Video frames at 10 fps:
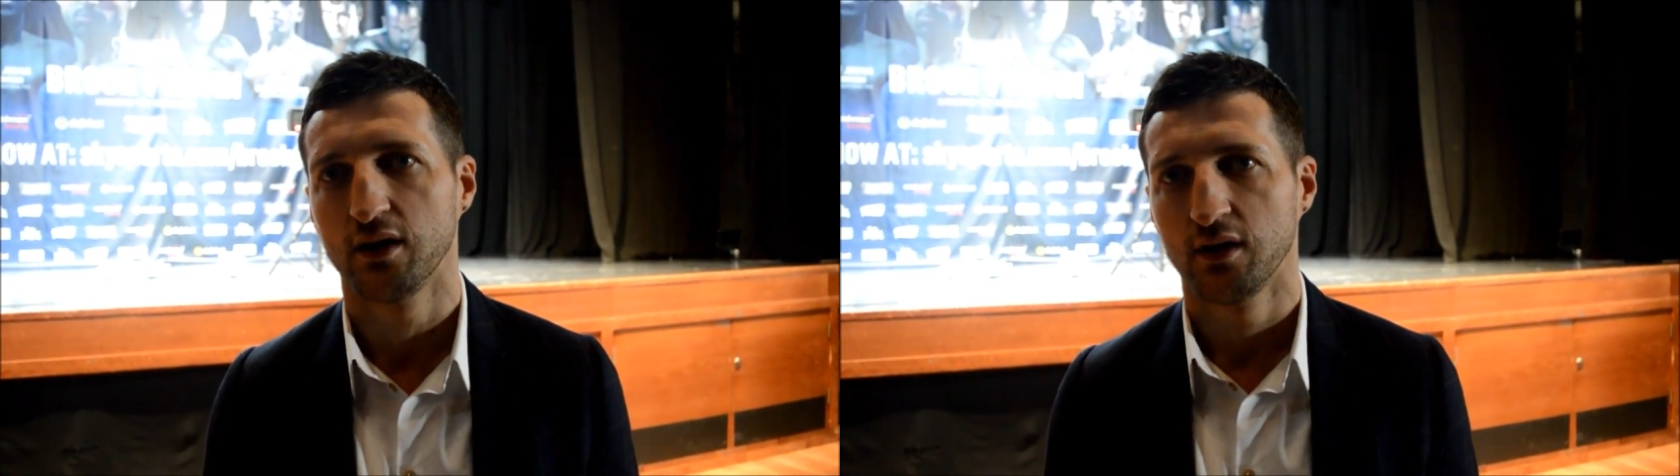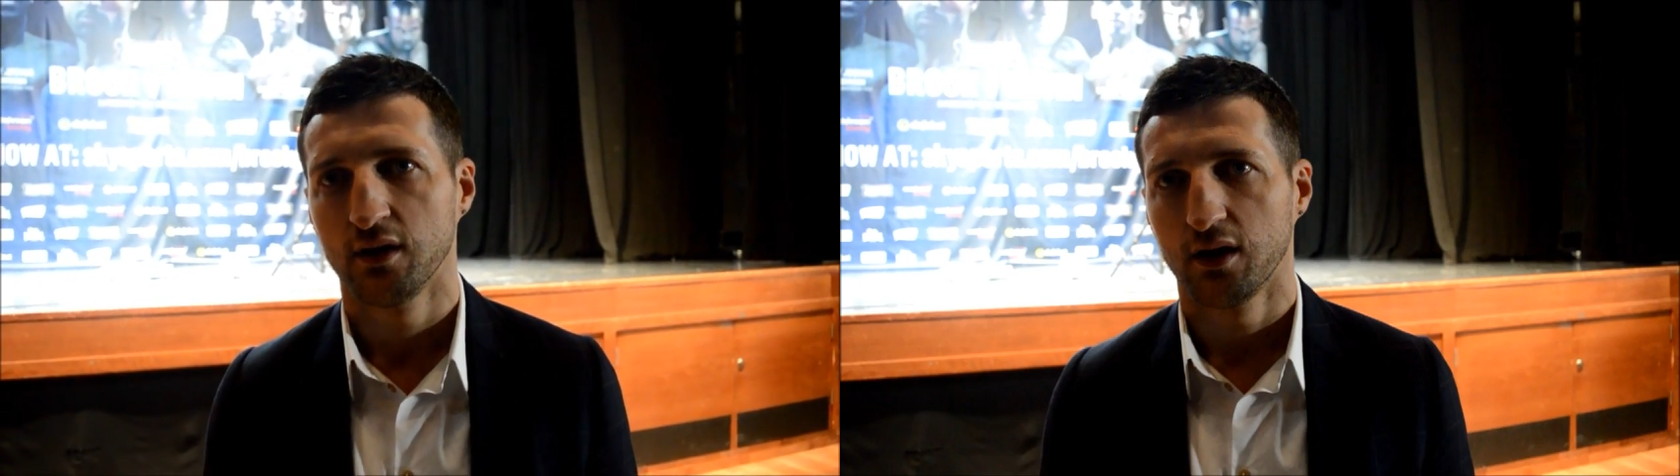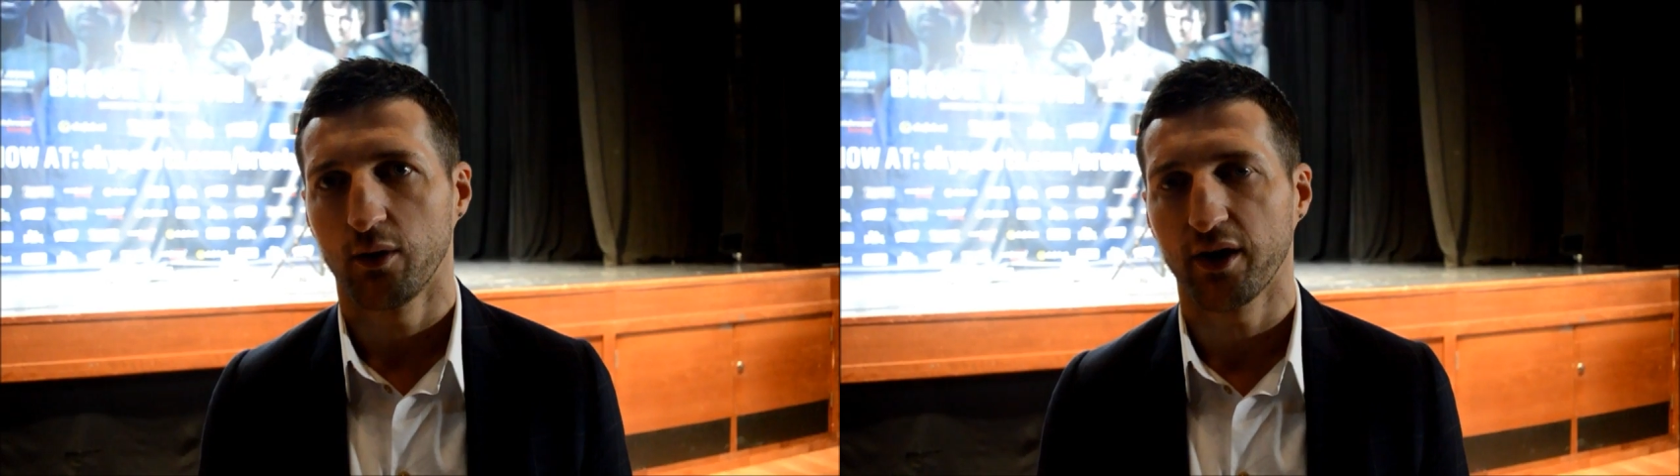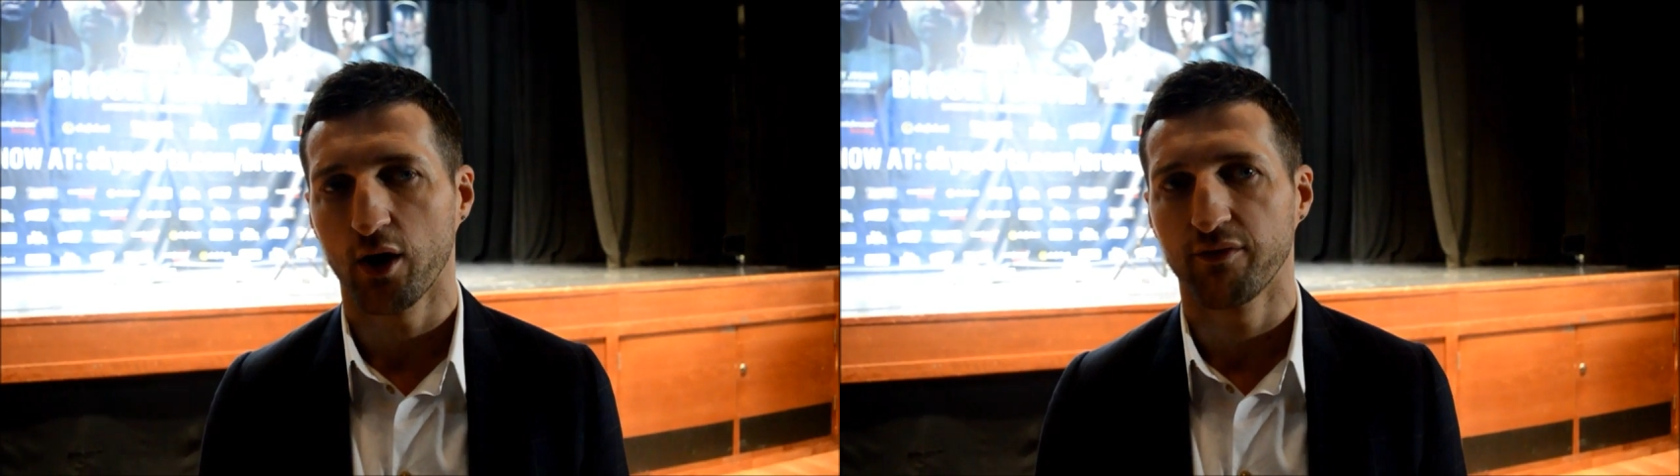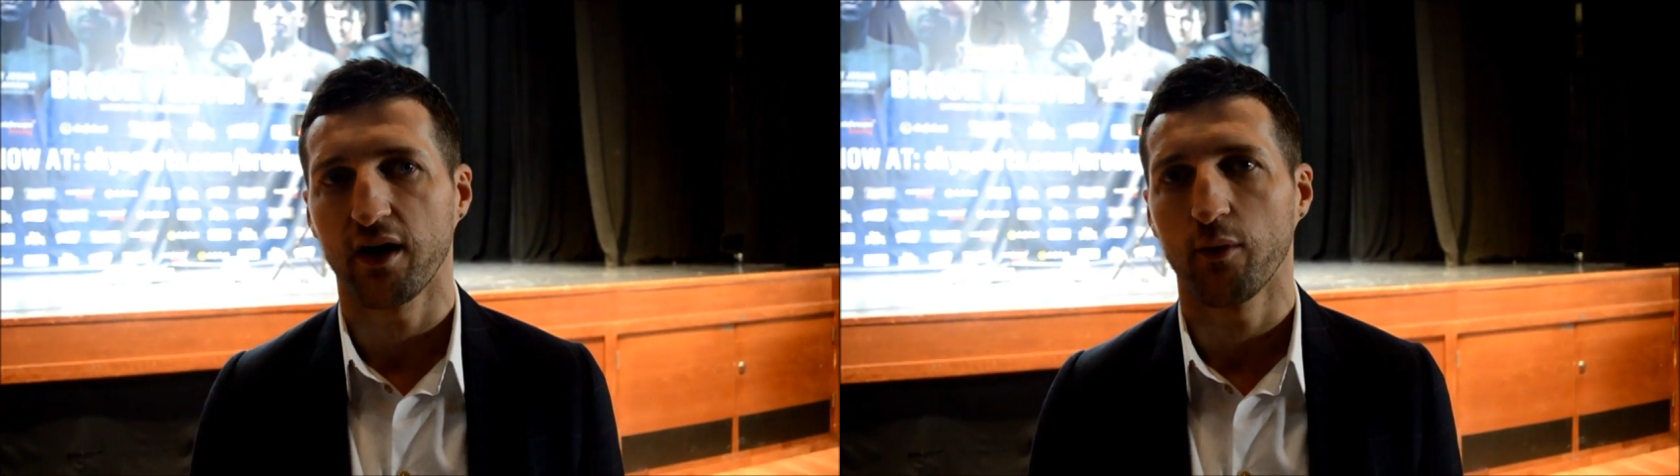who I
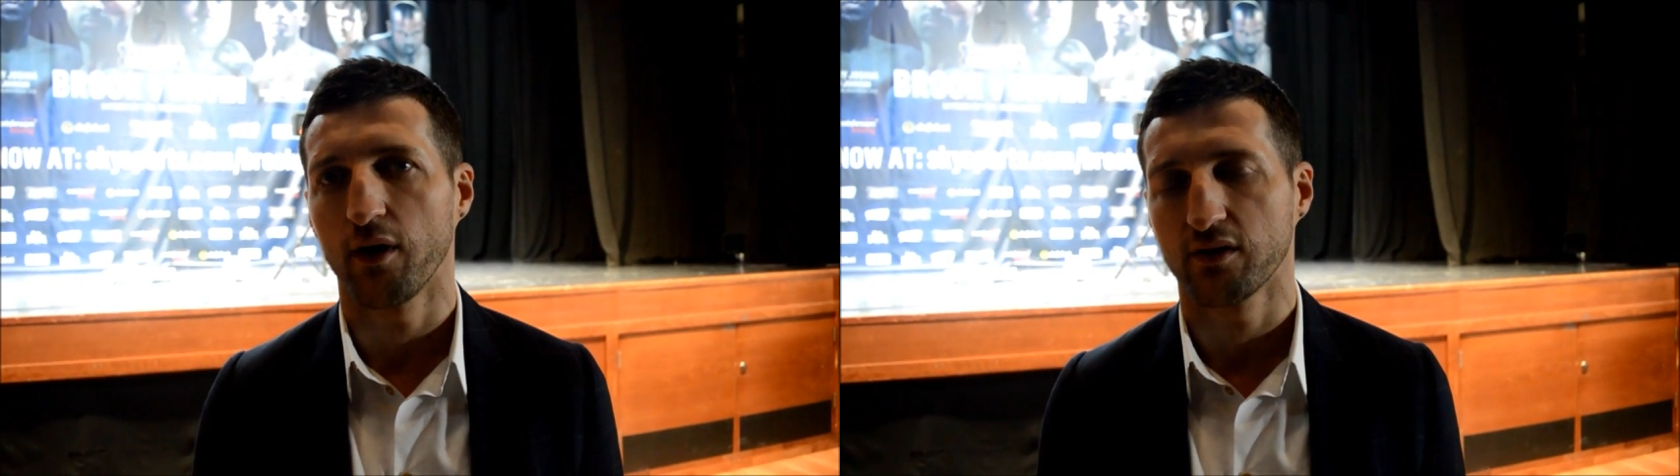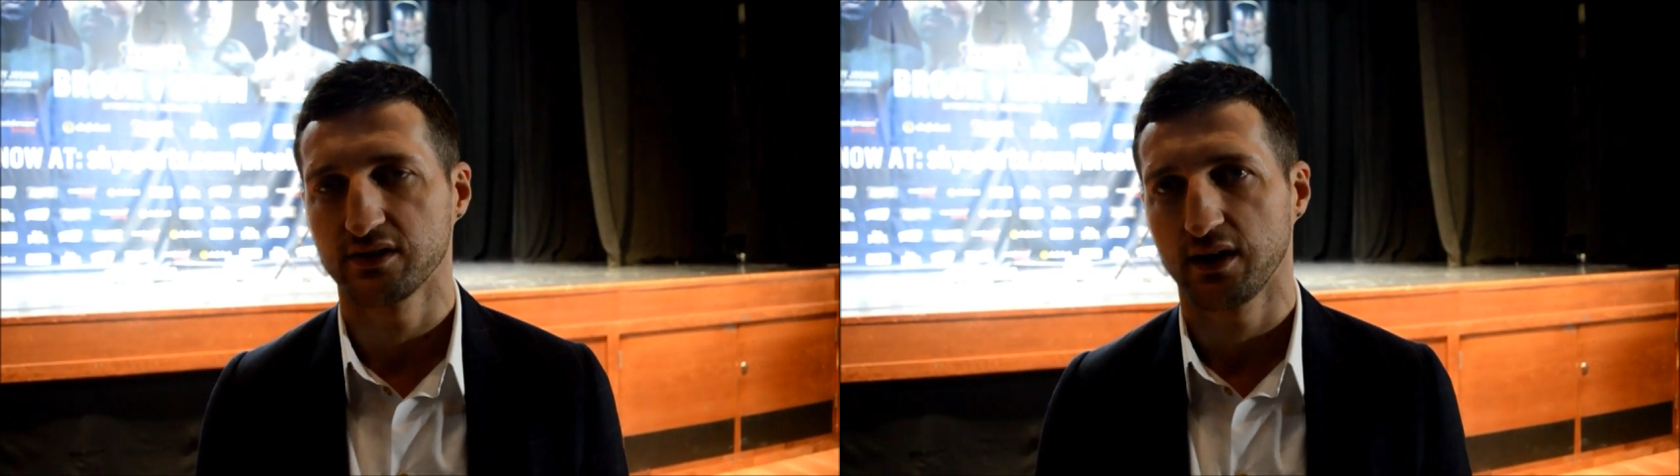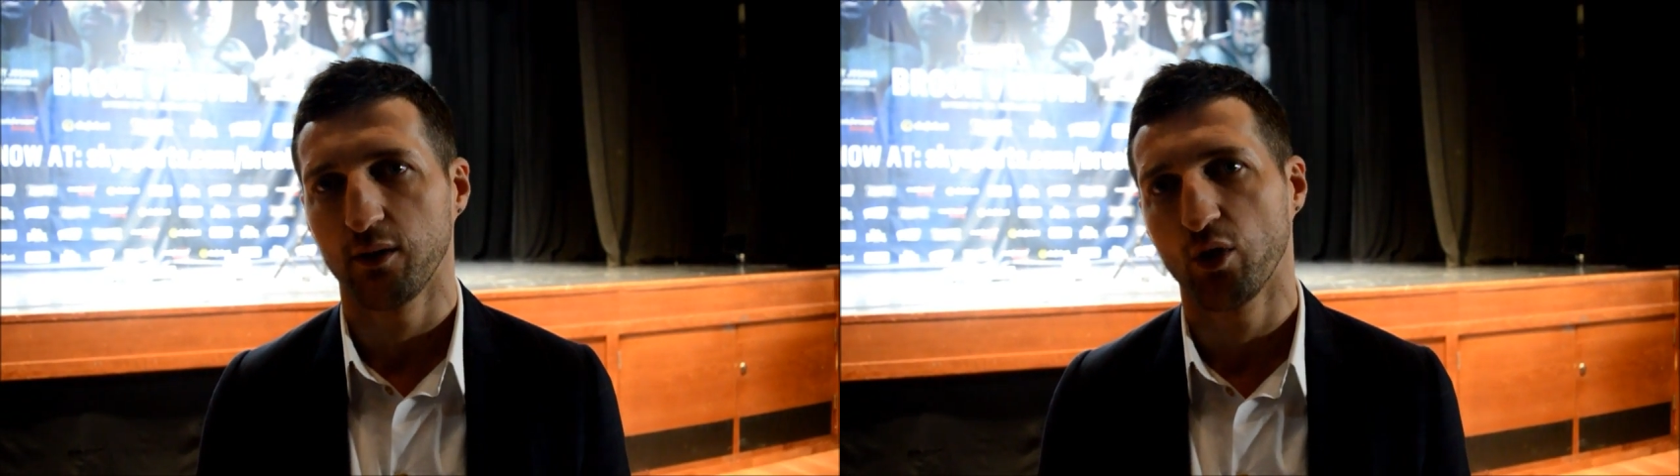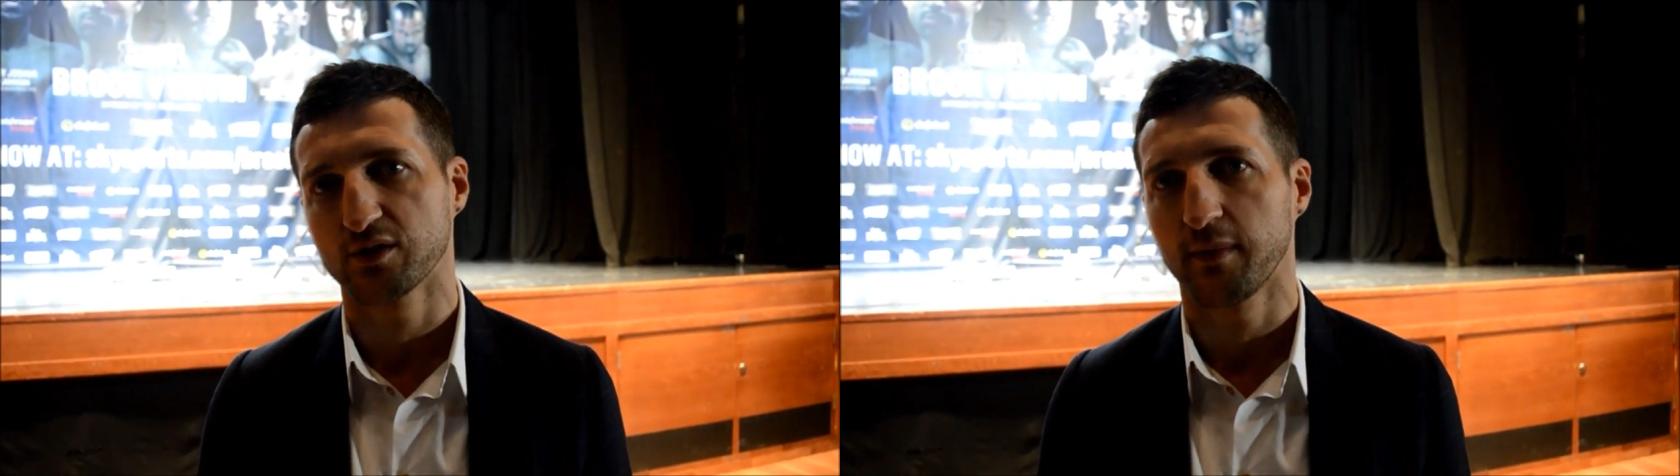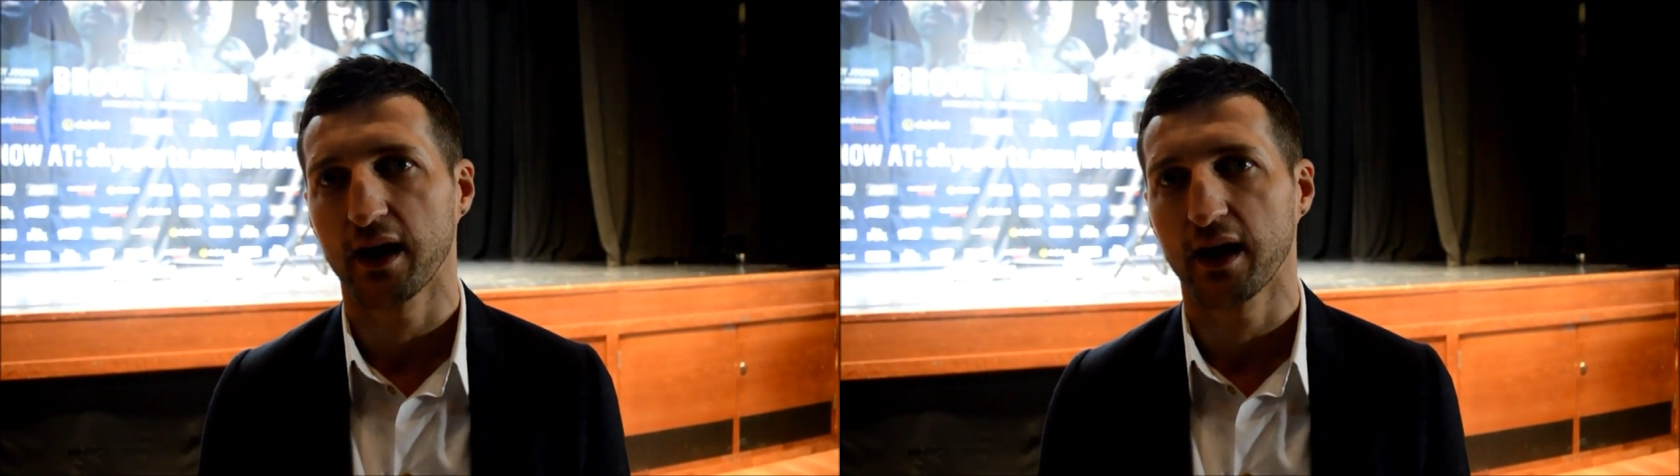know very well because he works